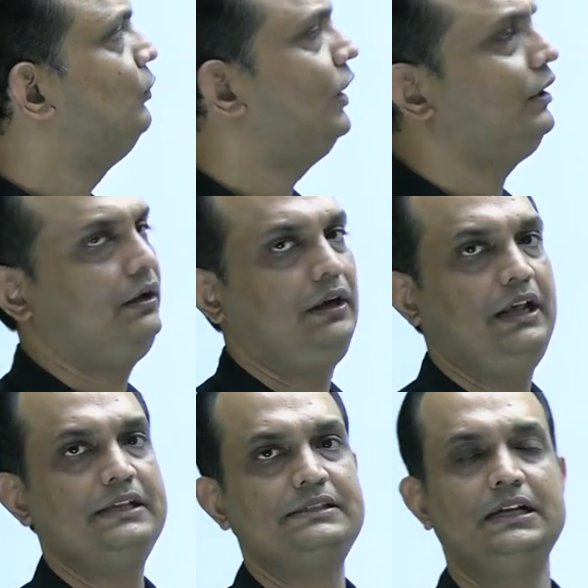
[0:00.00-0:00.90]
what
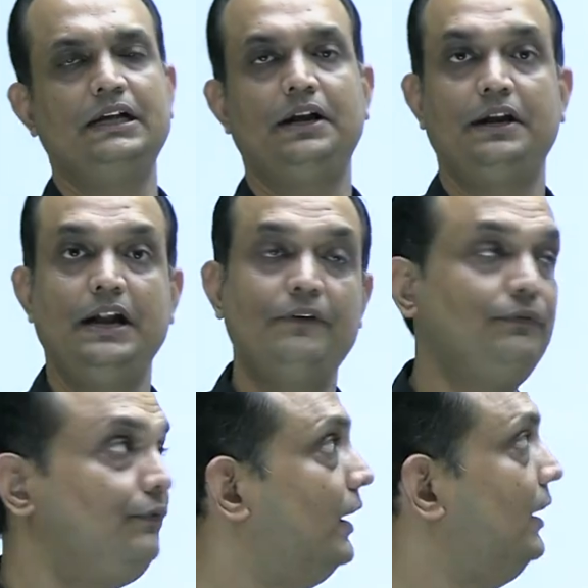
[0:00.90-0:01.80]
is the
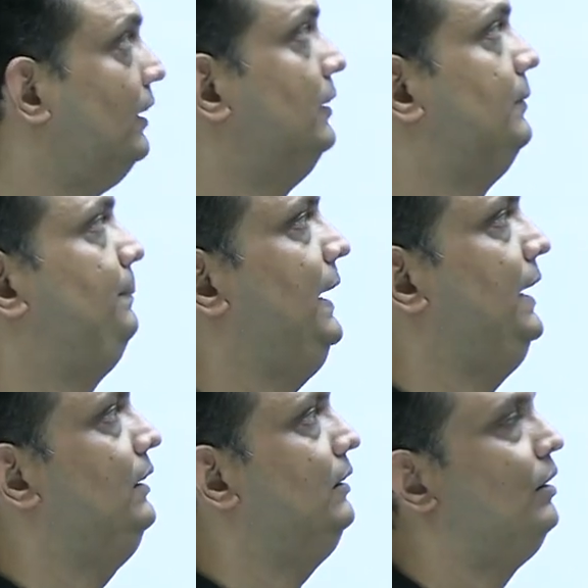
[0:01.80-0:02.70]
referred
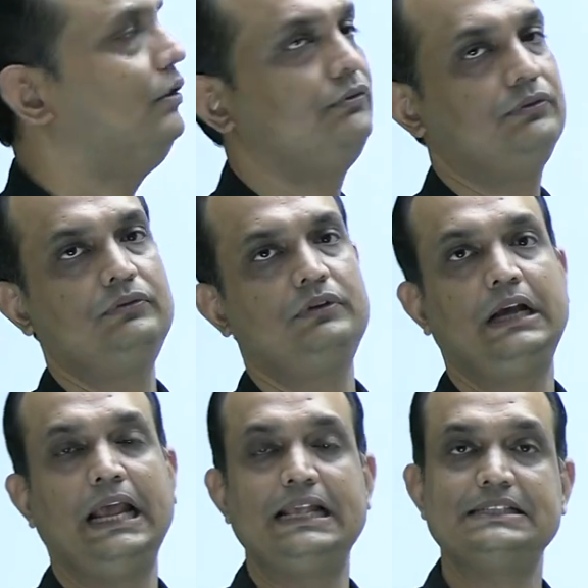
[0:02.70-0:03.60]
pain of
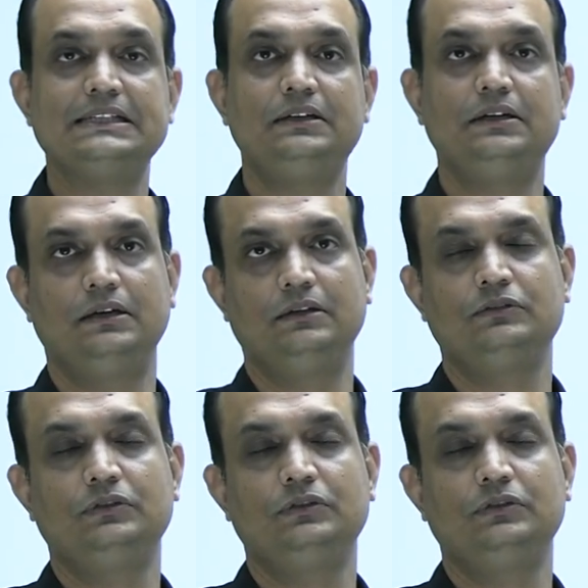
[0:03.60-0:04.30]
cancer tongue?